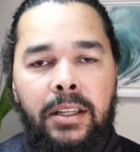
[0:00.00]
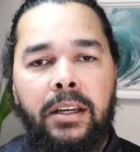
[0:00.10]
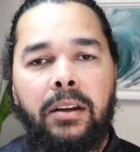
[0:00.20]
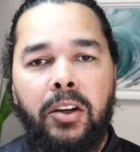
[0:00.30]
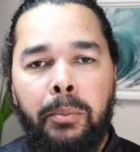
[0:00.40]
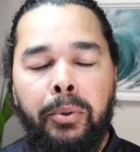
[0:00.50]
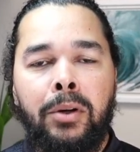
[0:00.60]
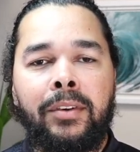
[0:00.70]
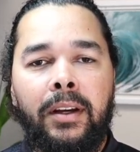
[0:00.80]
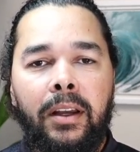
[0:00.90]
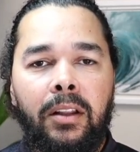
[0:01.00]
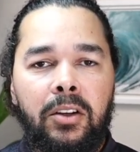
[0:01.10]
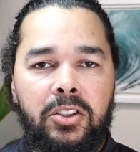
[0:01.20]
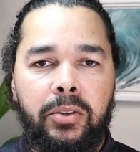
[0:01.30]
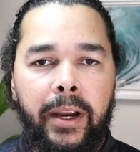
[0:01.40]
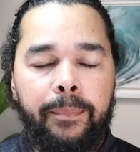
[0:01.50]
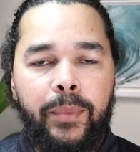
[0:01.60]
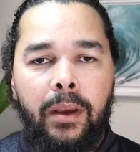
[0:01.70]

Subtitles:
it, you approve it, and it looks great.